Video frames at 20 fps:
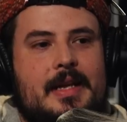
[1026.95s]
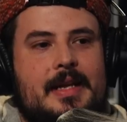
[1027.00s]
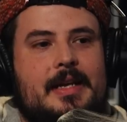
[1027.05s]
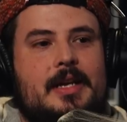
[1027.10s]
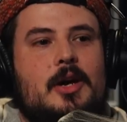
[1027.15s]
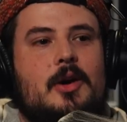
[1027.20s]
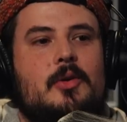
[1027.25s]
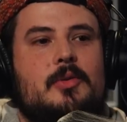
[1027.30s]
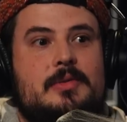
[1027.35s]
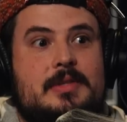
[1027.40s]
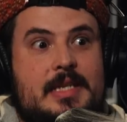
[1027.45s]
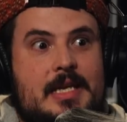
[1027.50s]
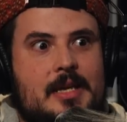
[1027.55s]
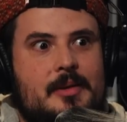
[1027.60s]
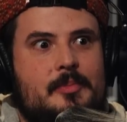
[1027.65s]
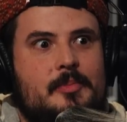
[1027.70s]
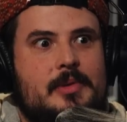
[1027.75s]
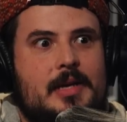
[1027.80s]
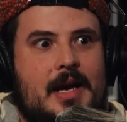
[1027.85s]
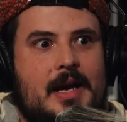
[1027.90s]
they like go
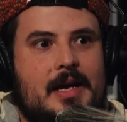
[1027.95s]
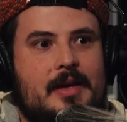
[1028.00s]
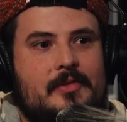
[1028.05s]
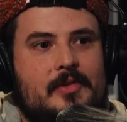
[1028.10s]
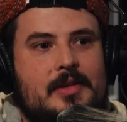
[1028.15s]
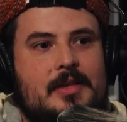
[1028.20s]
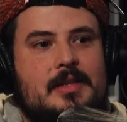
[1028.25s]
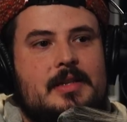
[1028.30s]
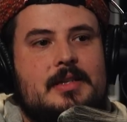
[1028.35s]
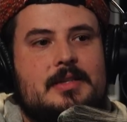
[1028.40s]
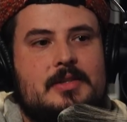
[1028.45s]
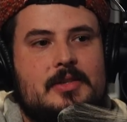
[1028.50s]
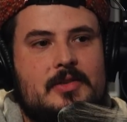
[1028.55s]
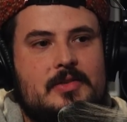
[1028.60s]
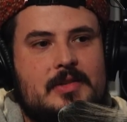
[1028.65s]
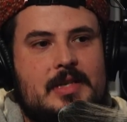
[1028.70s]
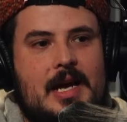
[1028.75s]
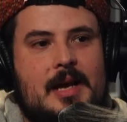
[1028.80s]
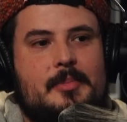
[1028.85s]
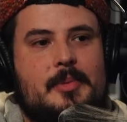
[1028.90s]
deep dive into these
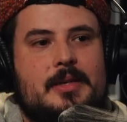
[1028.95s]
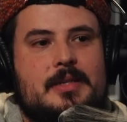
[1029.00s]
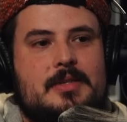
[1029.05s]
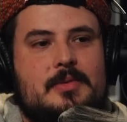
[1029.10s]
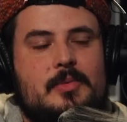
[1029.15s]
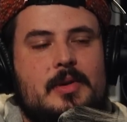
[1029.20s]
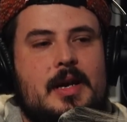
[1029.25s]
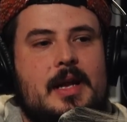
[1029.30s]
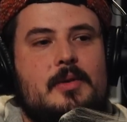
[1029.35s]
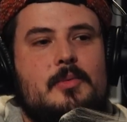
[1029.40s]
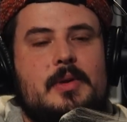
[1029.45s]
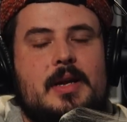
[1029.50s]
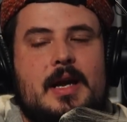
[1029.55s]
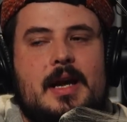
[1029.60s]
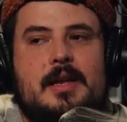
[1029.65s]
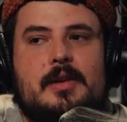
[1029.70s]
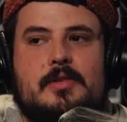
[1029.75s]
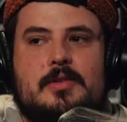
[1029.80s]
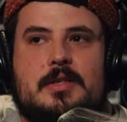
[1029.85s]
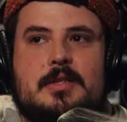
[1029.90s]
news topics. We, yeah. we
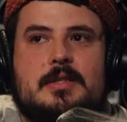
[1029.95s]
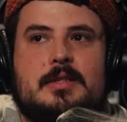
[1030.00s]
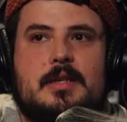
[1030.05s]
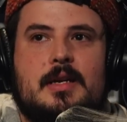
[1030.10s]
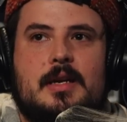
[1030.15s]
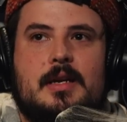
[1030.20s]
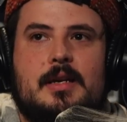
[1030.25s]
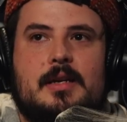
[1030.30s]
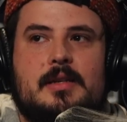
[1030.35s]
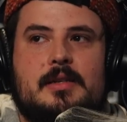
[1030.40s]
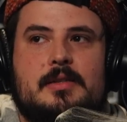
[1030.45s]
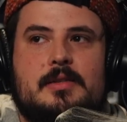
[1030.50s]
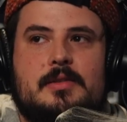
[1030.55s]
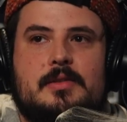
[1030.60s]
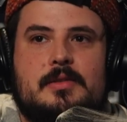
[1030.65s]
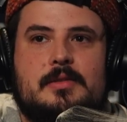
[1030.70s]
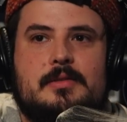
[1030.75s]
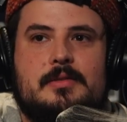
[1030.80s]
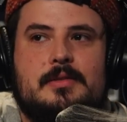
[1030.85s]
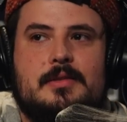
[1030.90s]
kind of just uh,
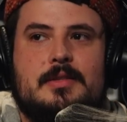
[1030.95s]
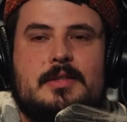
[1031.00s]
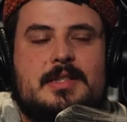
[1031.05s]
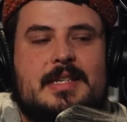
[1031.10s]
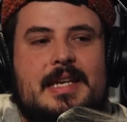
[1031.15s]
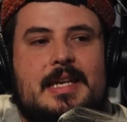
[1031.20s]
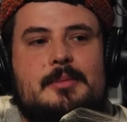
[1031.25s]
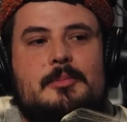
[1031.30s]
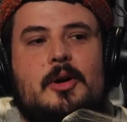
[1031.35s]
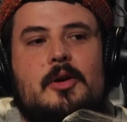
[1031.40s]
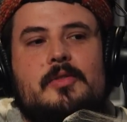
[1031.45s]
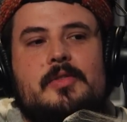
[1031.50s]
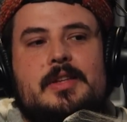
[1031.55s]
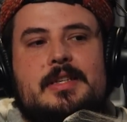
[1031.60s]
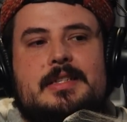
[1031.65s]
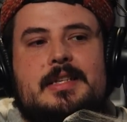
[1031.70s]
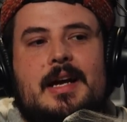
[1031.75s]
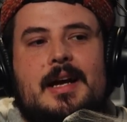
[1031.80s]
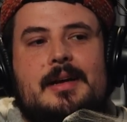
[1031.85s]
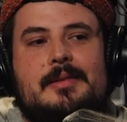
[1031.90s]
skim over
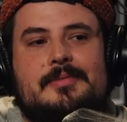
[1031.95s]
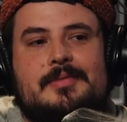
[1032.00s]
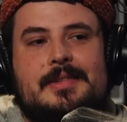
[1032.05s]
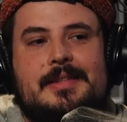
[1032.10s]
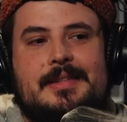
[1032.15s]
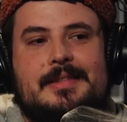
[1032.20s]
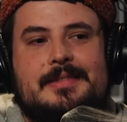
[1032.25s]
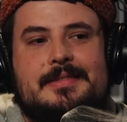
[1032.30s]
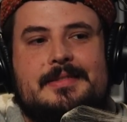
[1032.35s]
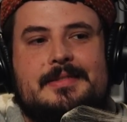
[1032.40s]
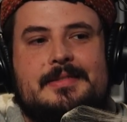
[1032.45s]
the top, you know?